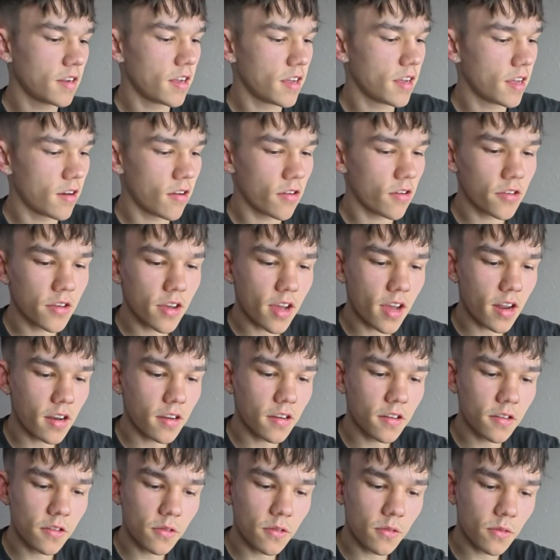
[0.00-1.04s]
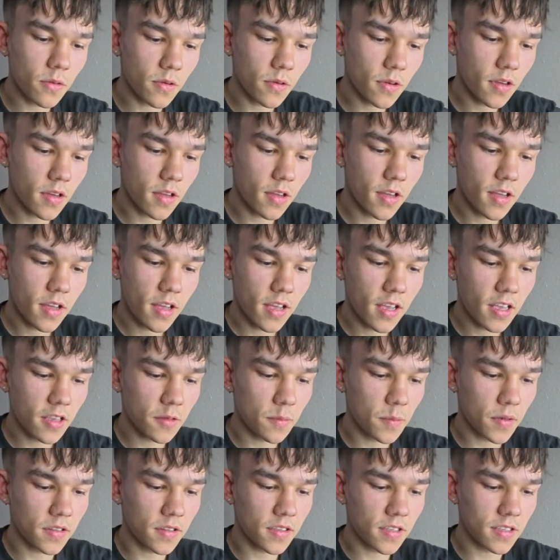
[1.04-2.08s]
And all you gotta do is
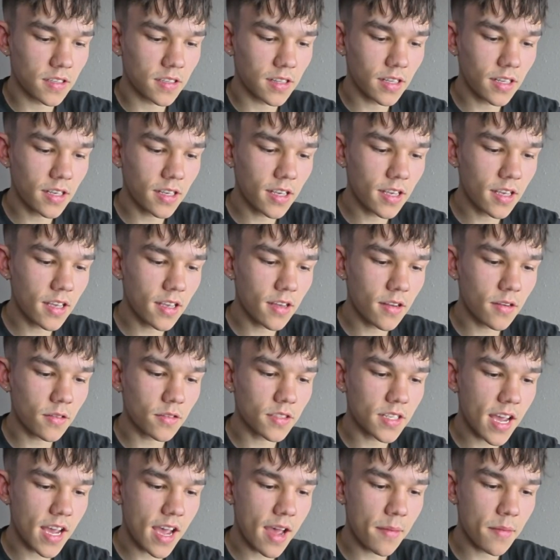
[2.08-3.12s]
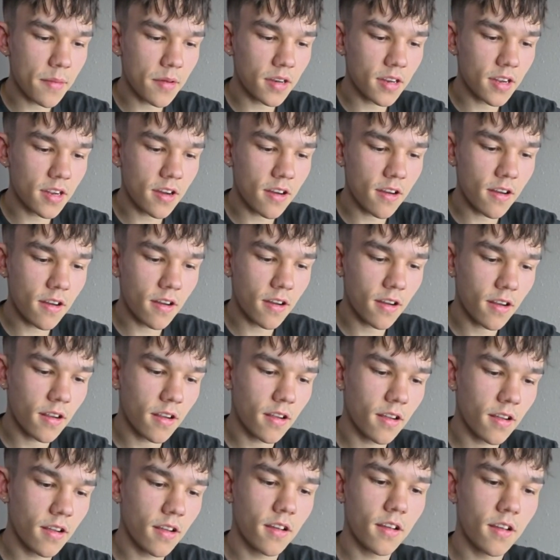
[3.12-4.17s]
put this little tab in here
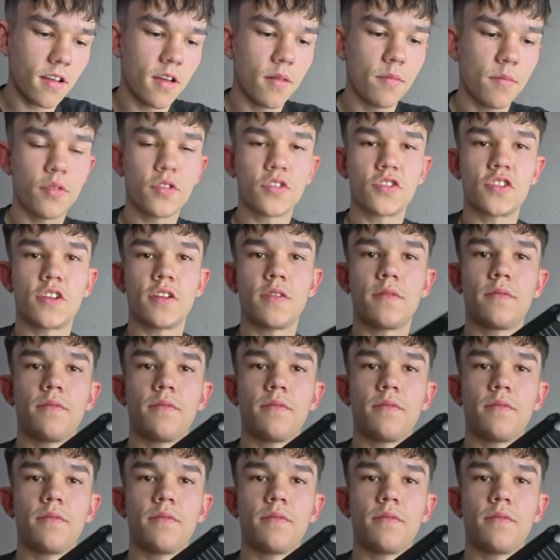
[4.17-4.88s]
and push it.